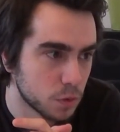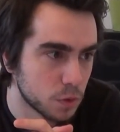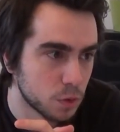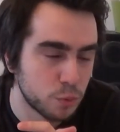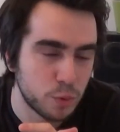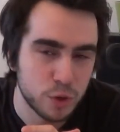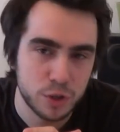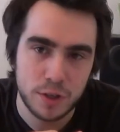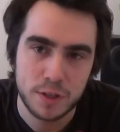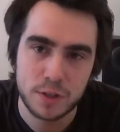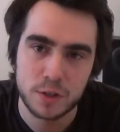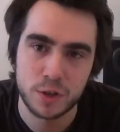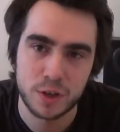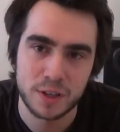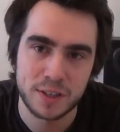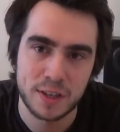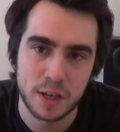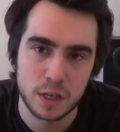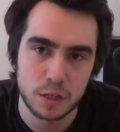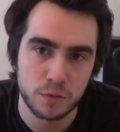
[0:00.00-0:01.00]
Was it
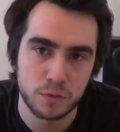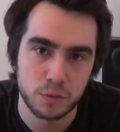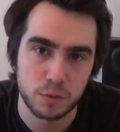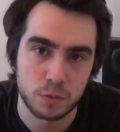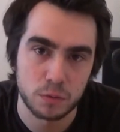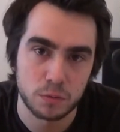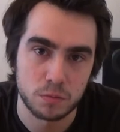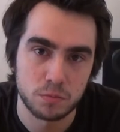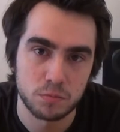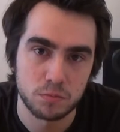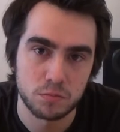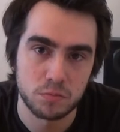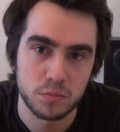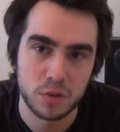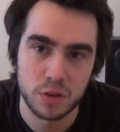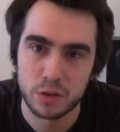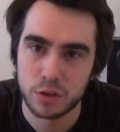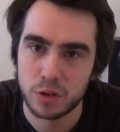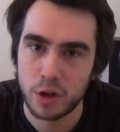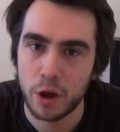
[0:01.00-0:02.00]
successful?
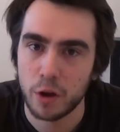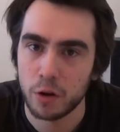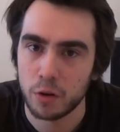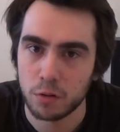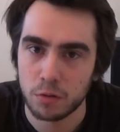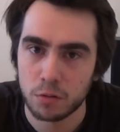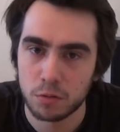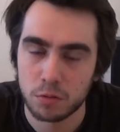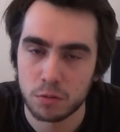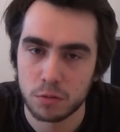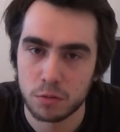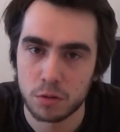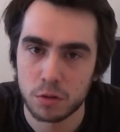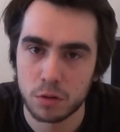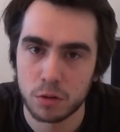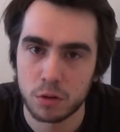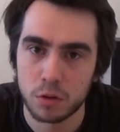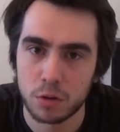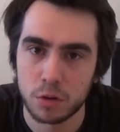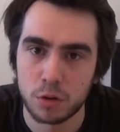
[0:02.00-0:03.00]
No.
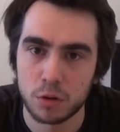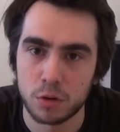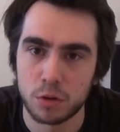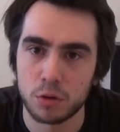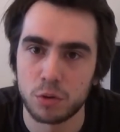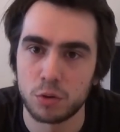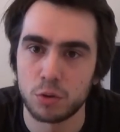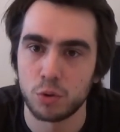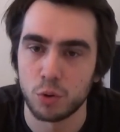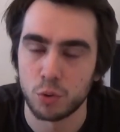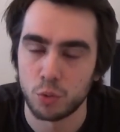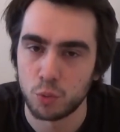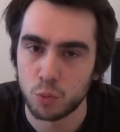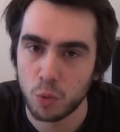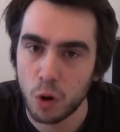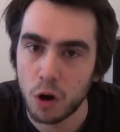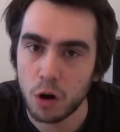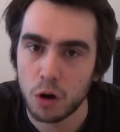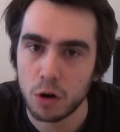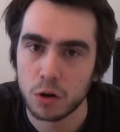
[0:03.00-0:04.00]
The
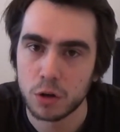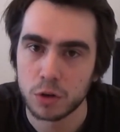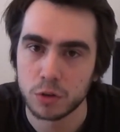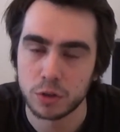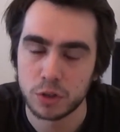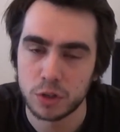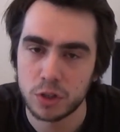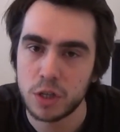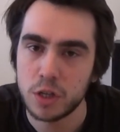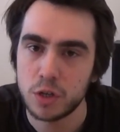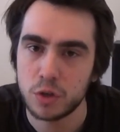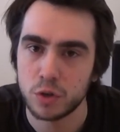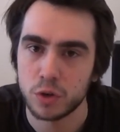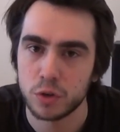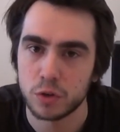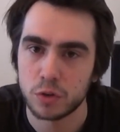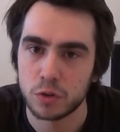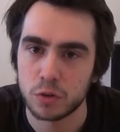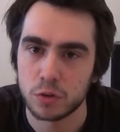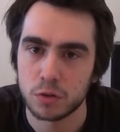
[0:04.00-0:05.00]
war
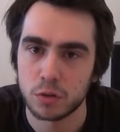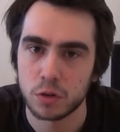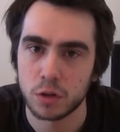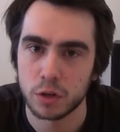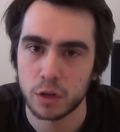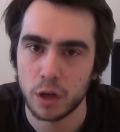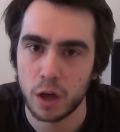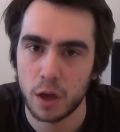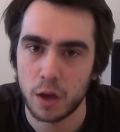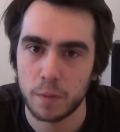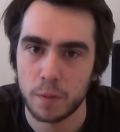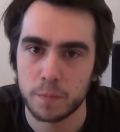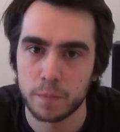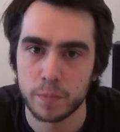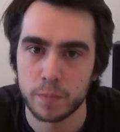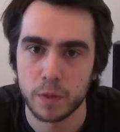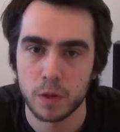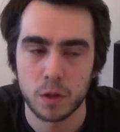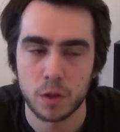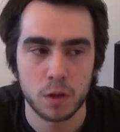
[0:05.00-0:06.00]
continued, okay?
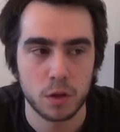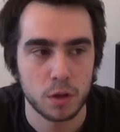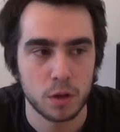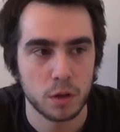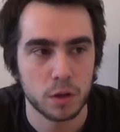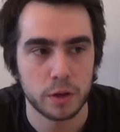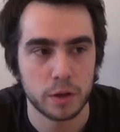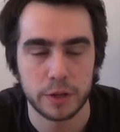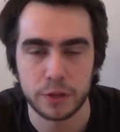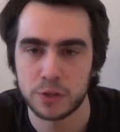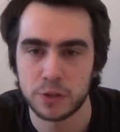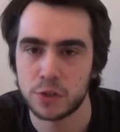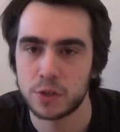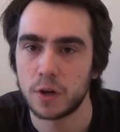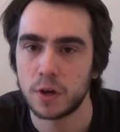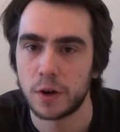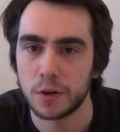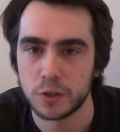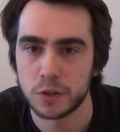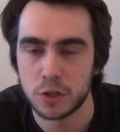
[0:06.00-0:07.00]
It
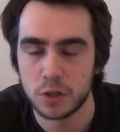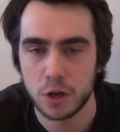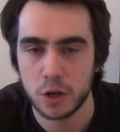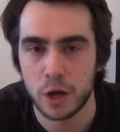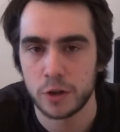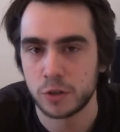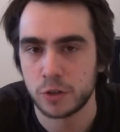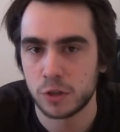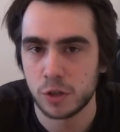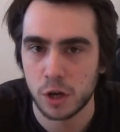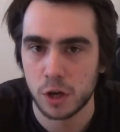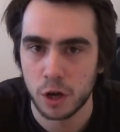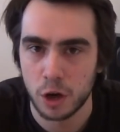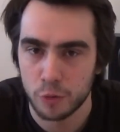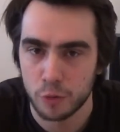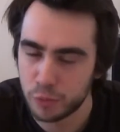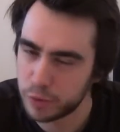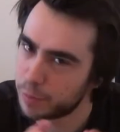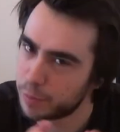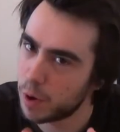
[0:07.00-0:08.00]
started under a
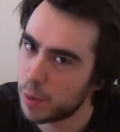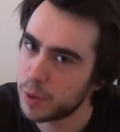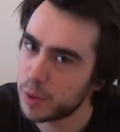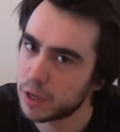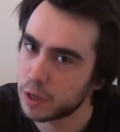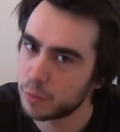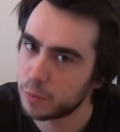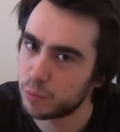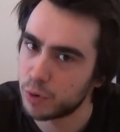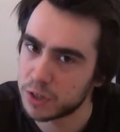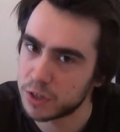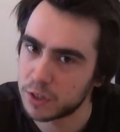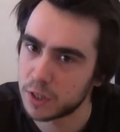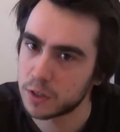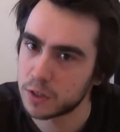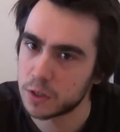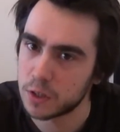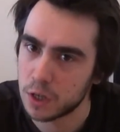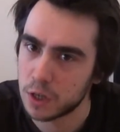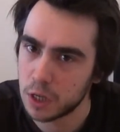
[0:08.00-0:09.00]
Republican
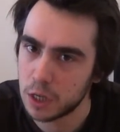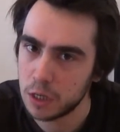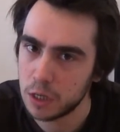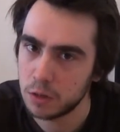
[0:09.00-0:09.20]
presidency